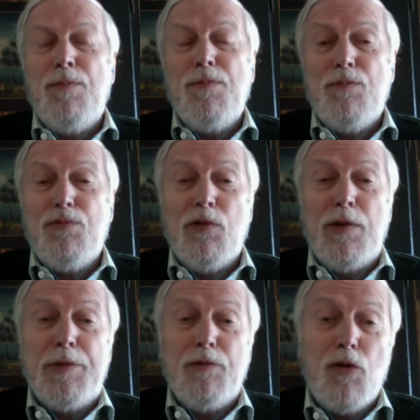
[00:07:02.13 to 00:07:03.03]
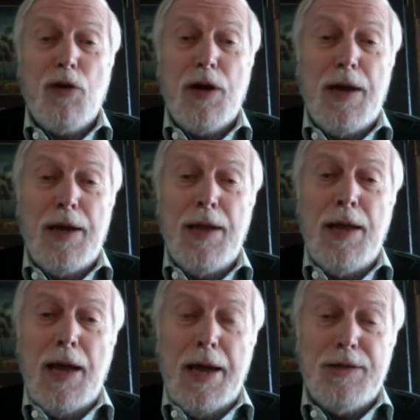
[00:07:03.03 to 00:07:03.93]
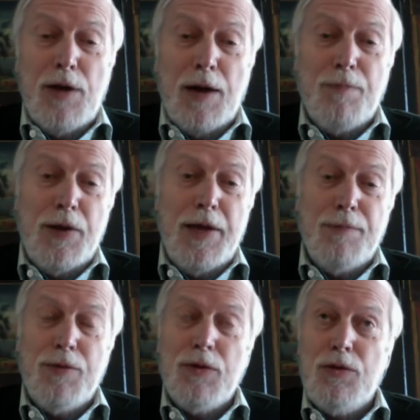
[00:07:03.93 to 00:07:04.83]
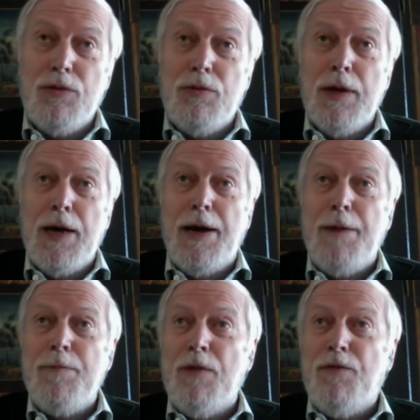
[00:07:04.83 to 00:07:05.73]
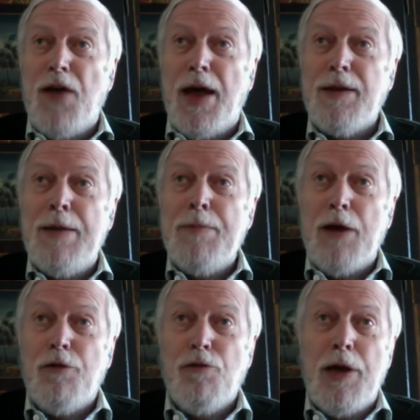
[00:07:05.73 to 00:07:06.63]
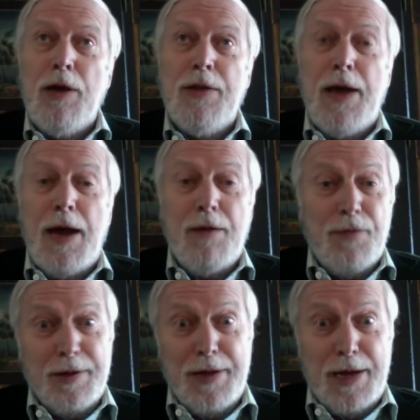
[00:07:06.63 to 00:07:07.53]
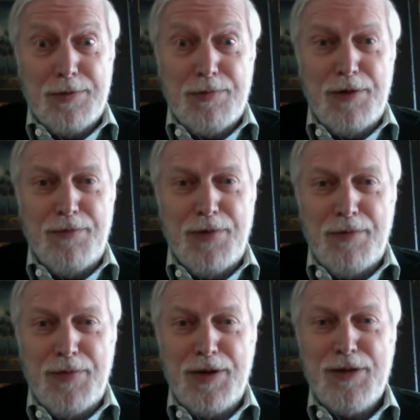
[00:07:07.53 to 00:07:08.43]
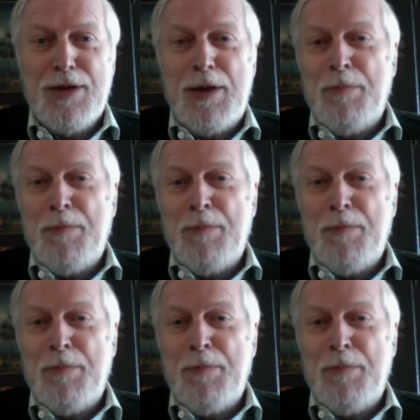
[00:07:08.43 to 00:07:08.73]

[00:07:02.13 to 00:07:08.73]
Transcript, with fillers: program of work, and has not been able to, in fact, agree on that for the last 25 years,